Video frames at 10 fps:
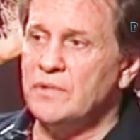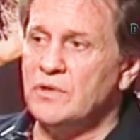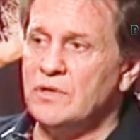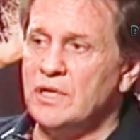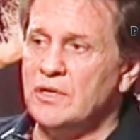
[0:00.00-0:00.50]

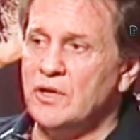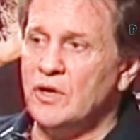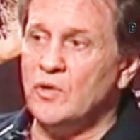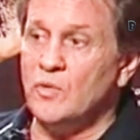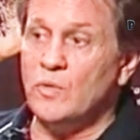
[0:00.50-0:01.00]
You didn't
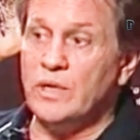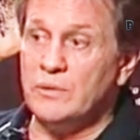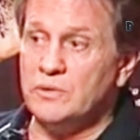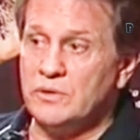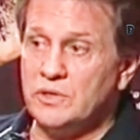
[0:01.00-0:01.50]
know when
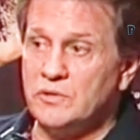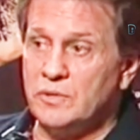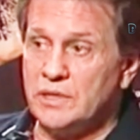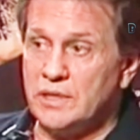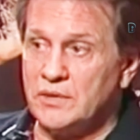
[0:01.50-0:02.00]
he was going to
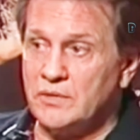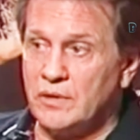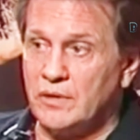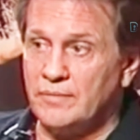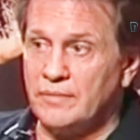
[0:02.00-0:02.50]
squeeze that
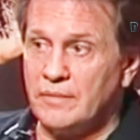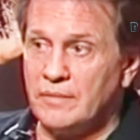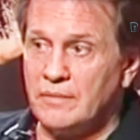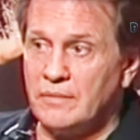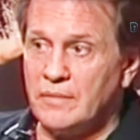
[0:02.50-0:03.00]
trigger.
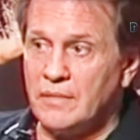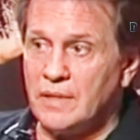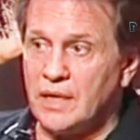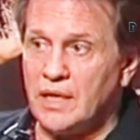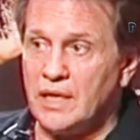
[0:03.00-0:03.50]

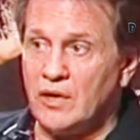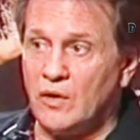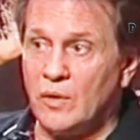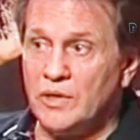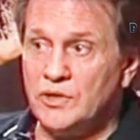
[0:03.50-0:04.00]
And he
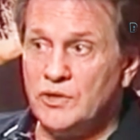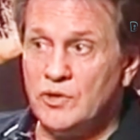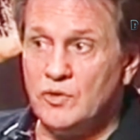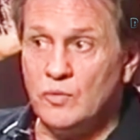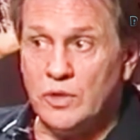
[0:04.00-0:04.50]
always
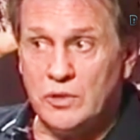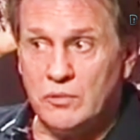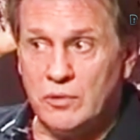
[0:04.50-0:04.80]
knew when you